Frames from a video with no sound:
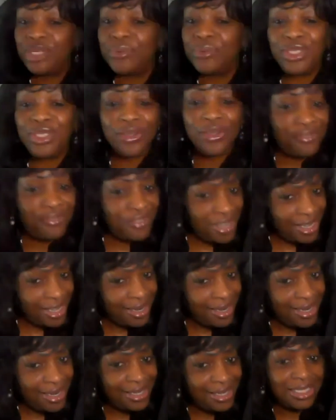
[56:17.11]
to do with your
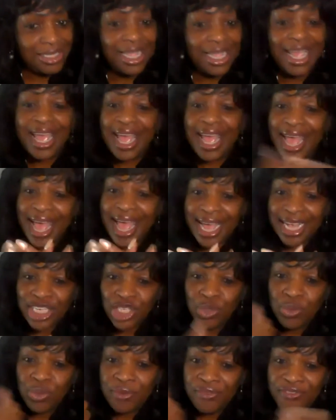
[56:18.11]
feelings.
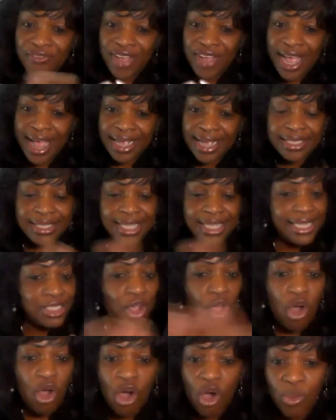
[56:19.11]
Actual facts. That's
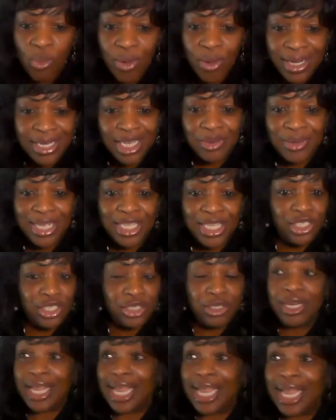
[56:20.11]
all we did.
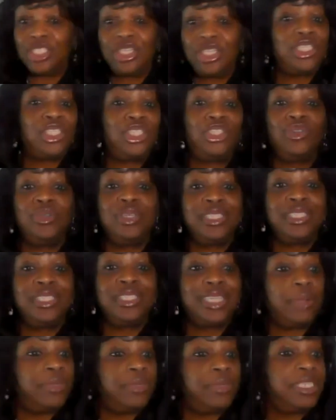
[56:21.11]
Like Judge Judy
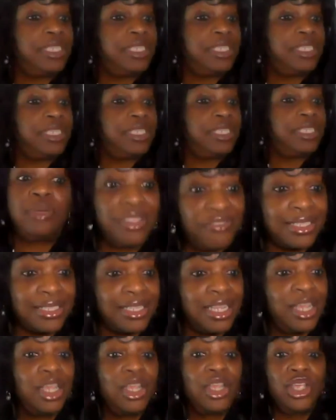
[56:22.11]
said, we just deal with
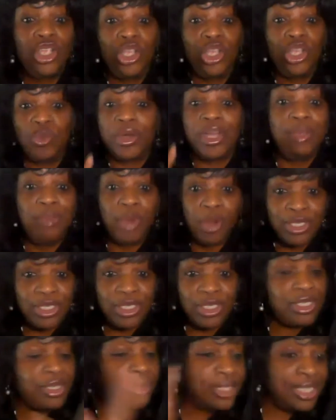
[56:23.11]
facts. You want
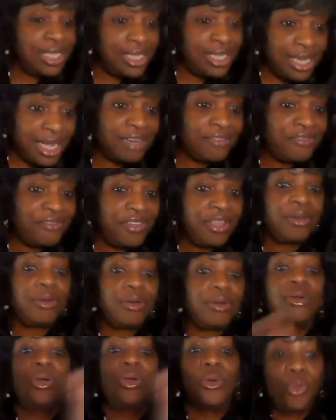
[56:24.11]
emotions? Go see Dr.
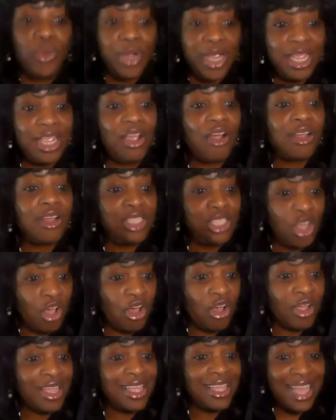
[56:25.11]
Phil. We are
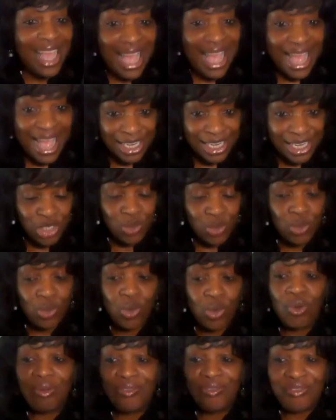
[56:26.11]
talking
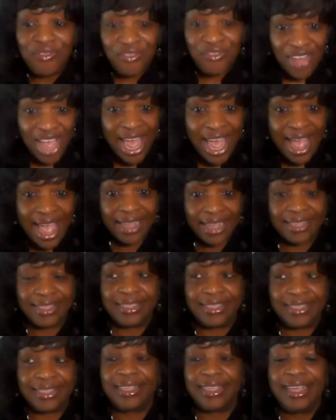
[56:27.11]
actual
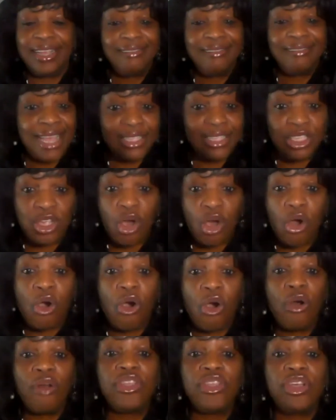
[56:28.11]
facts. That's
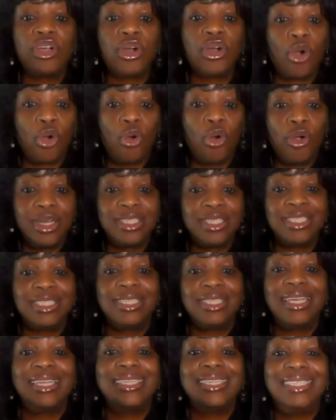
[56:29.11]
all the
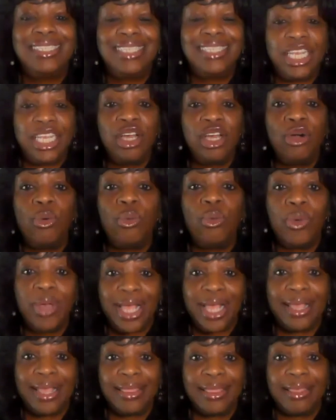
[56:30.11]
courts deal
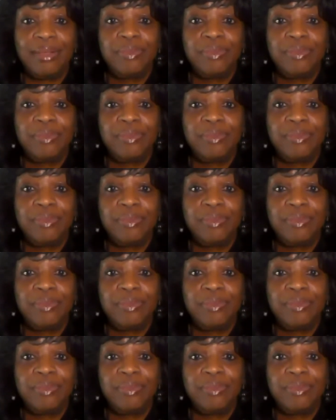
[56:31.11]
with.